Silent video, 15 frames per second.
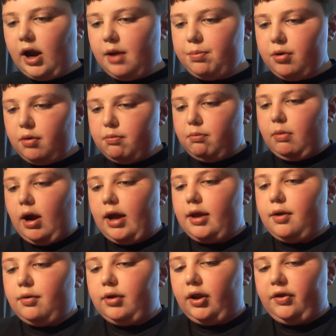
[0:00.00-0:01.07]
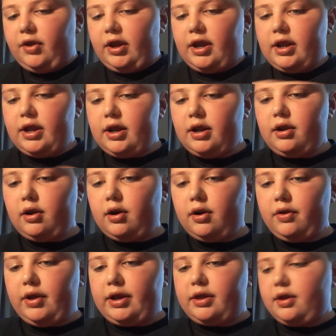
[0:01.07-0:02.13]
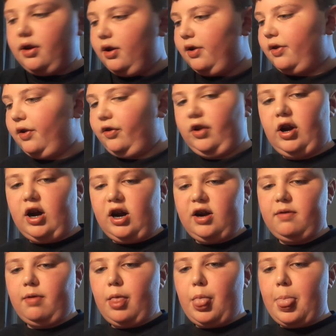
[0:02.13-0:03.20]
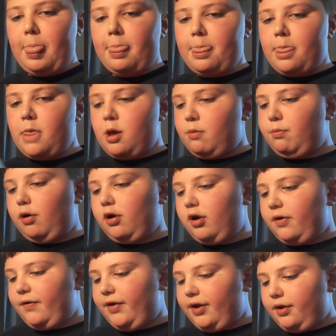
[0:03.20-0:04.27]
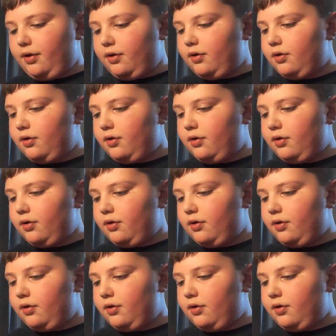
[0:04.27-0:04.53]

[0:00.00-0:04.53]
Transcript: put my golden ticket in on like the top part of it.